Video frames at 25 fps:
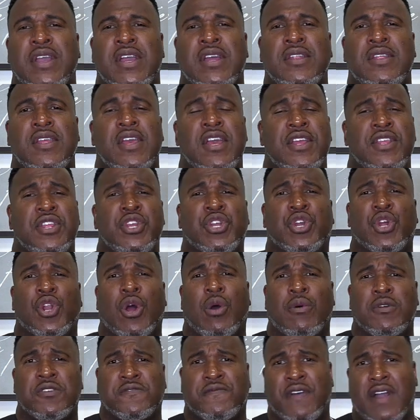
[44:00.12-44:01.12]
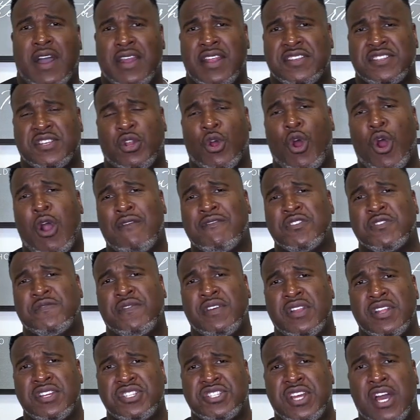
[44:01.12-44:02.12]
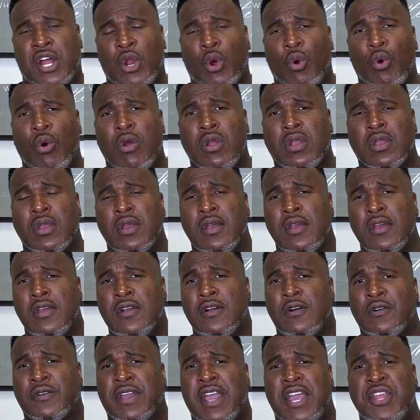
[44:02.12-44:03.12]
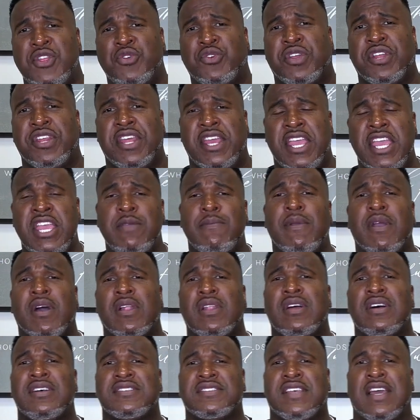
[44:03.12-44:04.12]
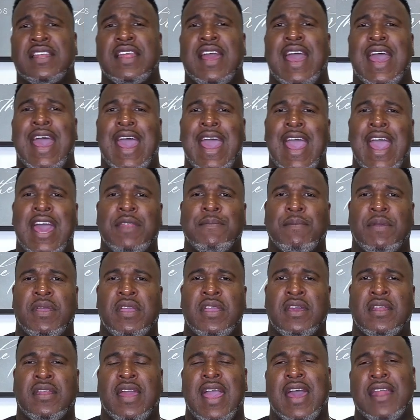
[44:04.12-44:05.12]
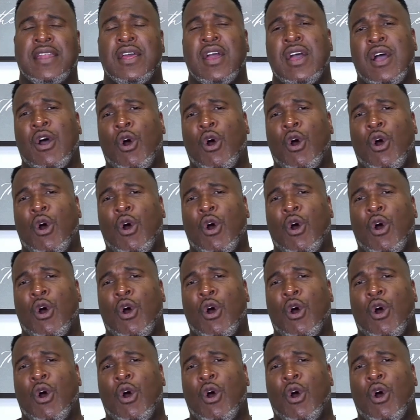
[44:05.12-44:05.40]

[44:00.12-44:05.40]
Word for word: in, you can always find us at harvestvillage.org. Okay, you can email us at admin at